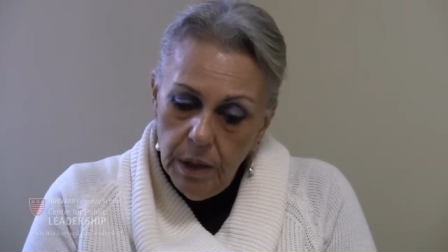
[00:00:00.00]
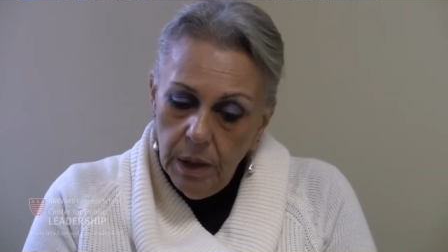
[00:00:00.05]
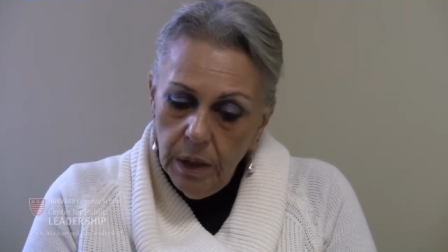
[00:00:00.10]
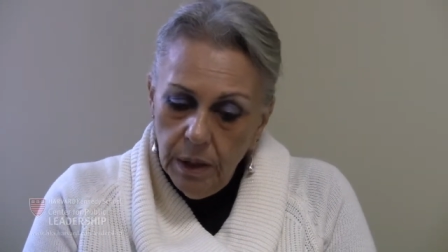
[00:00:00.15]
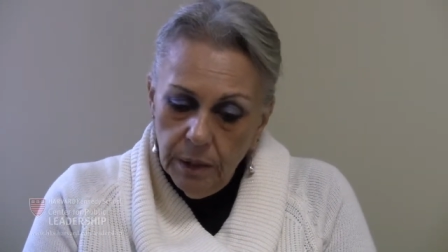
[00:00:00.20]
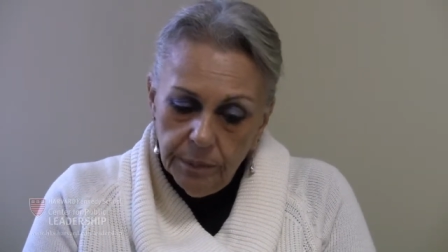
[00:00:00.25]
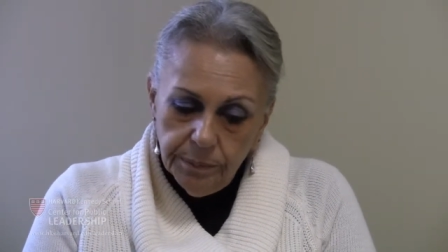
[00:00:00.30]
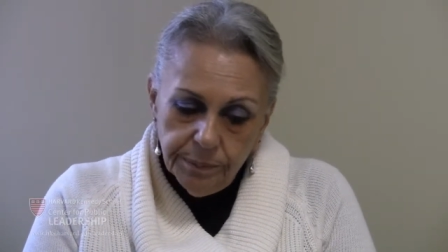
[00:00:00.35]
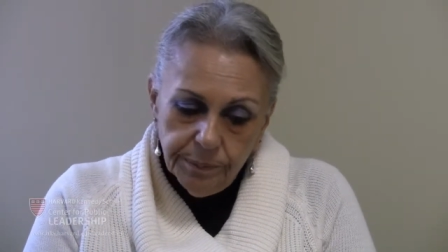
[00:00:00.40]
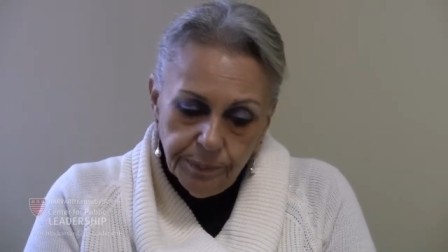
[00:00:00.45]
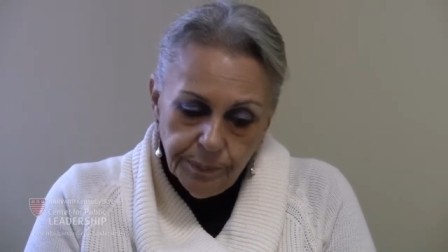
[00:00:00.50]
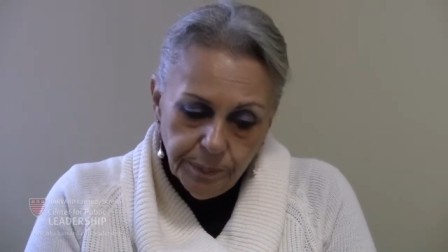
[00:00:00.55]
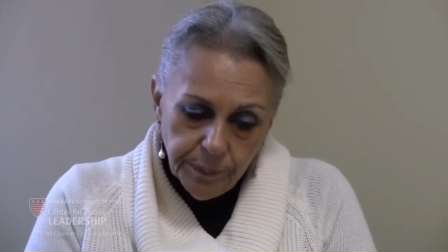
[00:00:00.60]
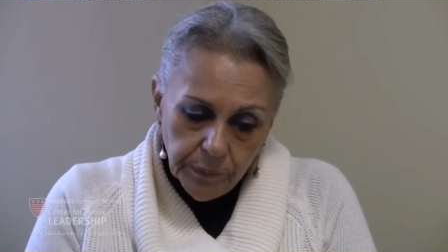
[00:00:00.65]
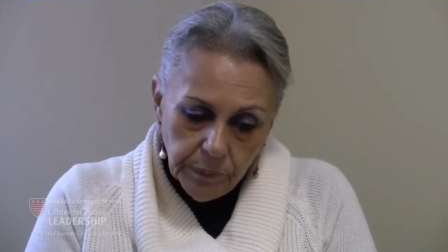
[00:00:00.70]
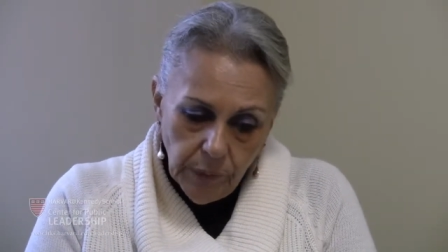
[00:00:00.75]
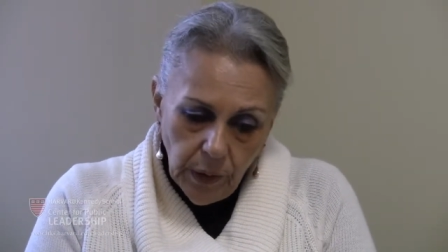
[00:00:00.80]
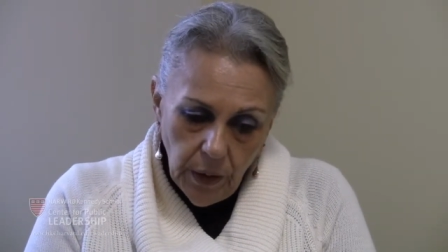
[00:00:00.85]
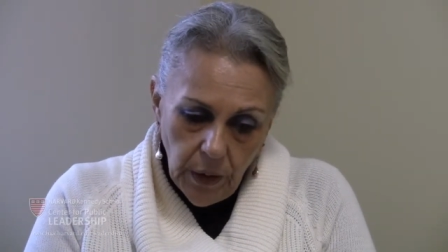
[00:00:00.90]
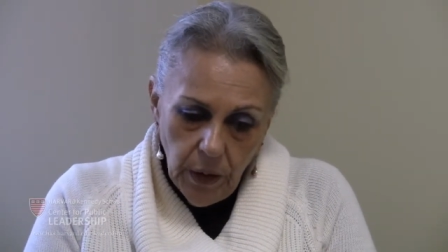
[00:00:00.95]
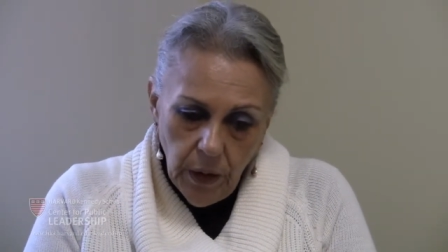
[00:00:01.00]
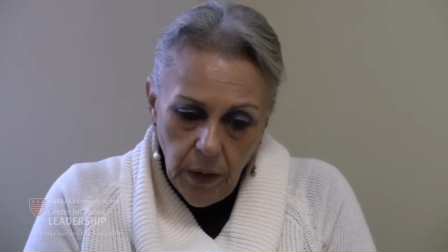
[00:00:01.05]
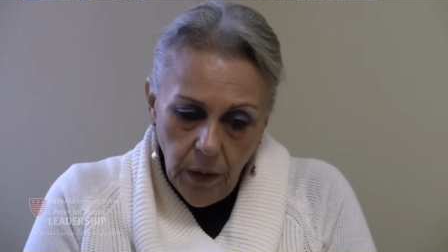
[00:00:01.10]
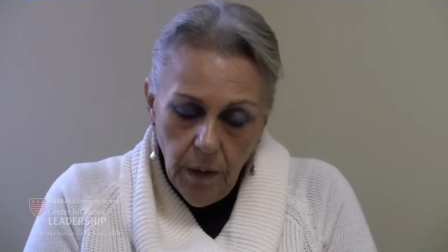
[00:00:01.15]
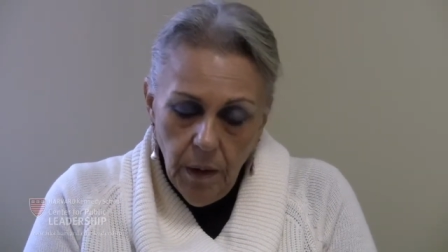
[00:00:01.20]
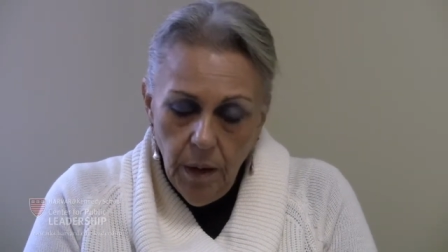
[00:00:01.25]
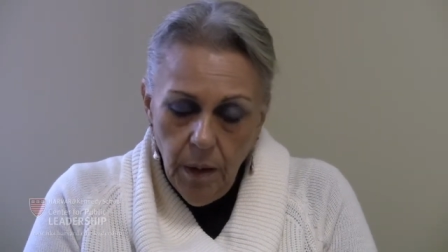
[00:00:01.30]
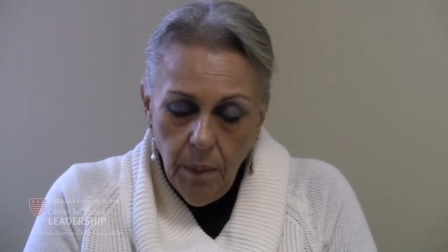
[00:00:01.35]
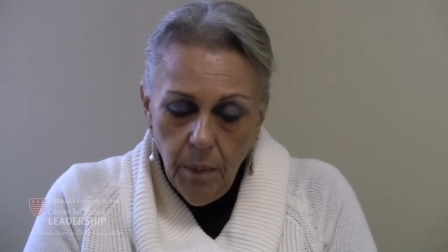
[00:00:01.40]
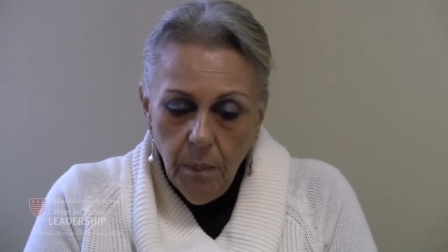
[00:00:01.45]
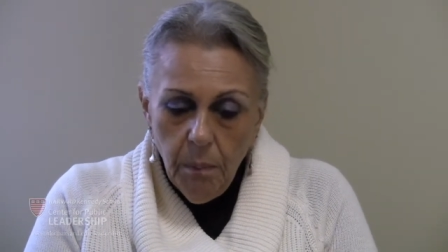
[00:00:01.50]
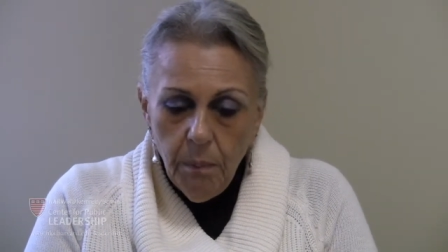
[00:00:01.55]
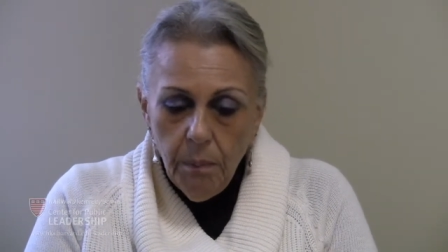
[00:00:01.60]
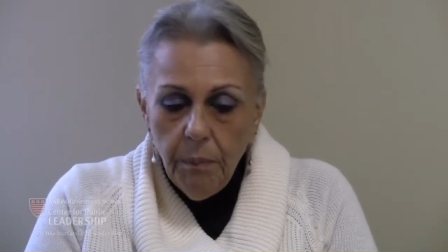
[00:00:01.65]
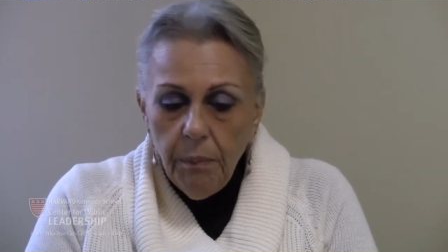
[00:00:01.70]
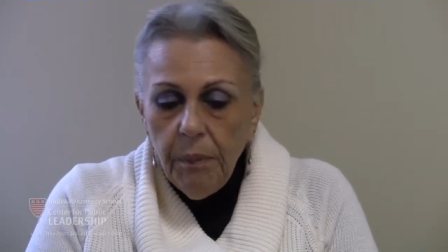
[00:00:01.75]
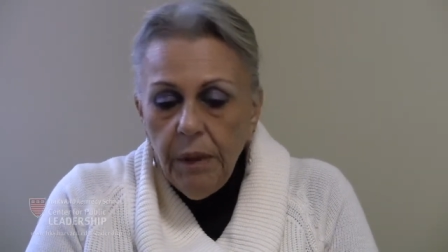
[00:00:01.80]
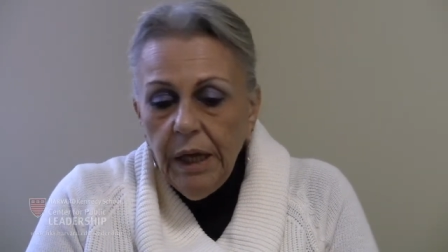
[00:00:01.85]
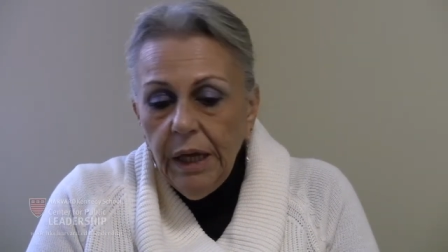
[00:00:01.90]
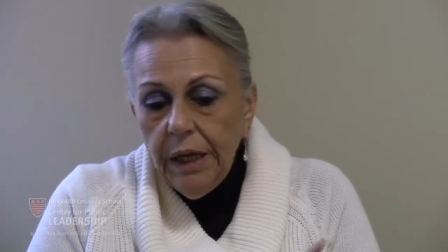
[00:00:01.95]
um,
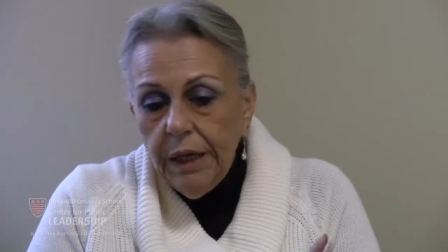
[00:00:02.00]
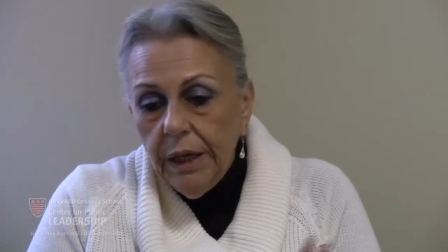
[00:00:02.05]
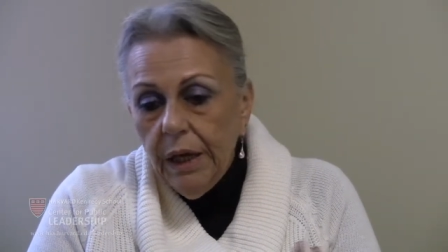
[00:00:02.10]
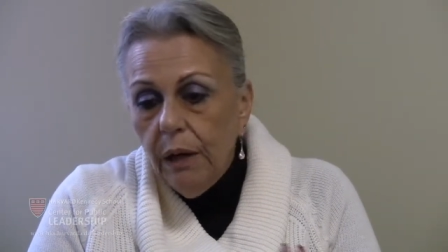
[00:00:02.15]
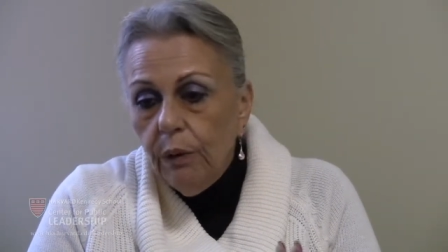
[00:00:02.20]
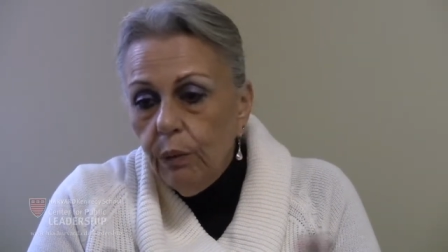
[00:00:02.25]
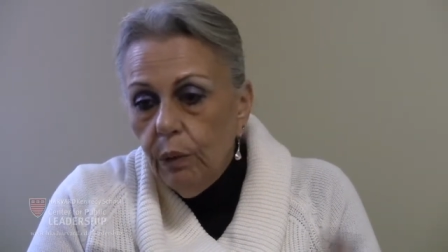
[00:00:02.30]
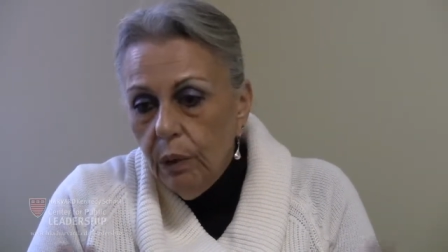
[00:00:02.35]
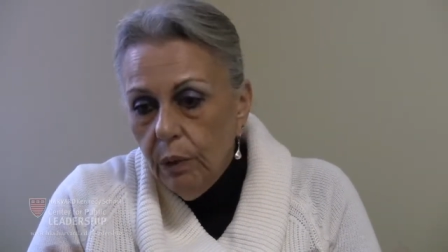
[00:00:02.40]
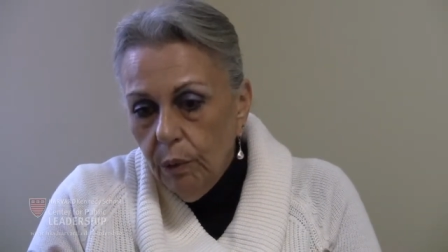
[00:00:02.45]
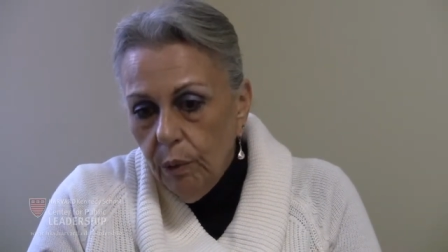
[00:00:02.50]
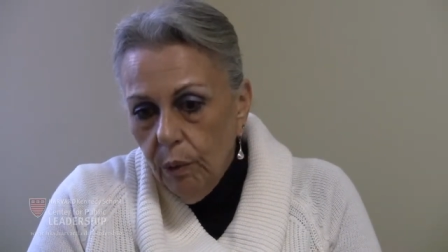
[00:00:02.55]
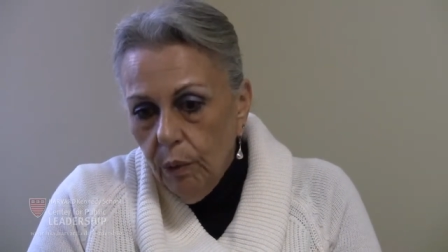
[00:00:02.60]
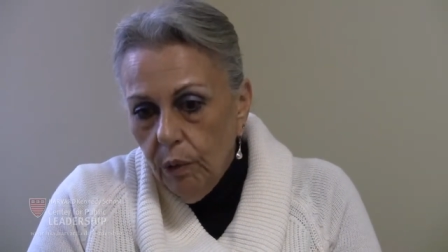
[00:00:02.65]
make our